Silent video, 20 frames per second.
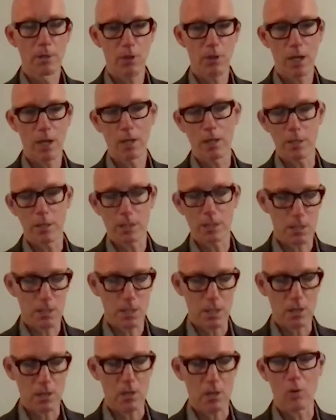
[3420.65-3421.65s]
Israelis, as
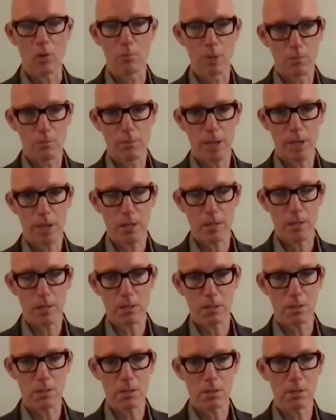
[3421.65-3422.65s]
they're known, but
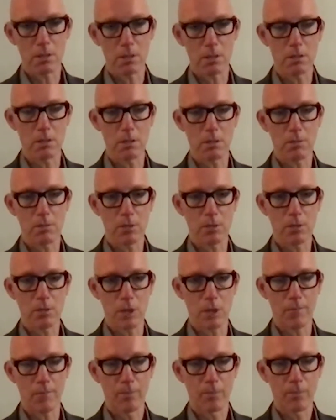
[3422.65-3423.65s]
Palestinian citizens of
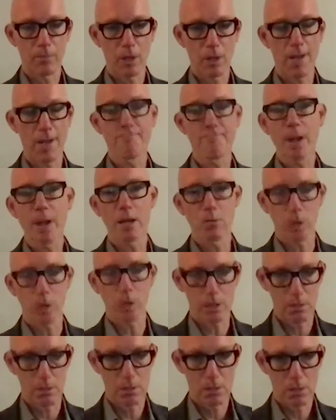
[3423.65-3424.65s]
Israel, and
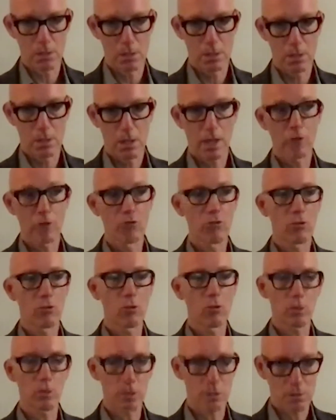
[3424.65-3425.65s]
Bedouin, and
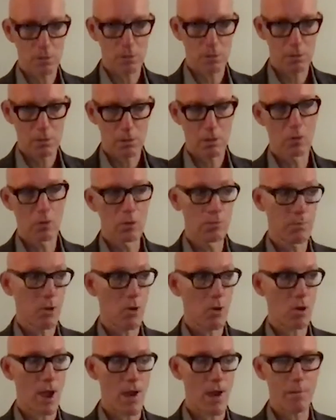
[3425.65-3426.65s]
Druze, you know, who
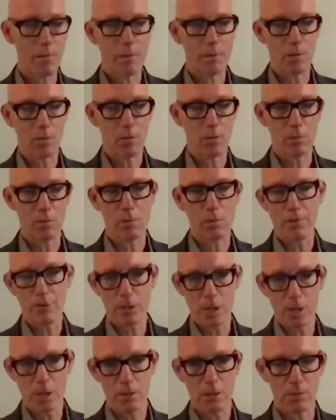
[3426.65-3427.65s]
spoke Arabic with them.
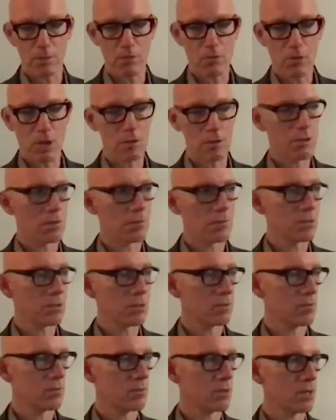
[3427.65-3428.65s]
I've seen some
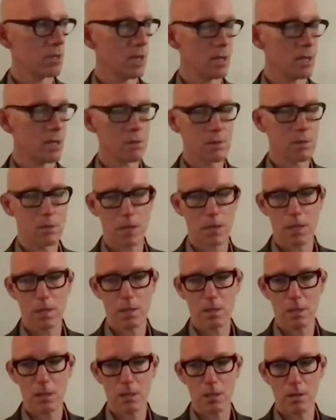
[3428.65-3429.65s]
transcripts to that, to
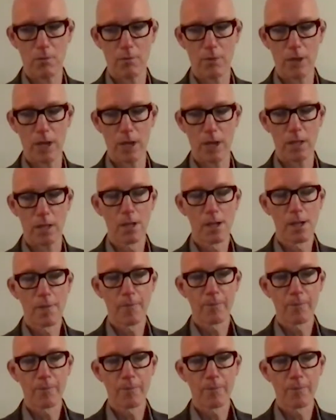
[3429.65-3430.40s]
that uh, effect.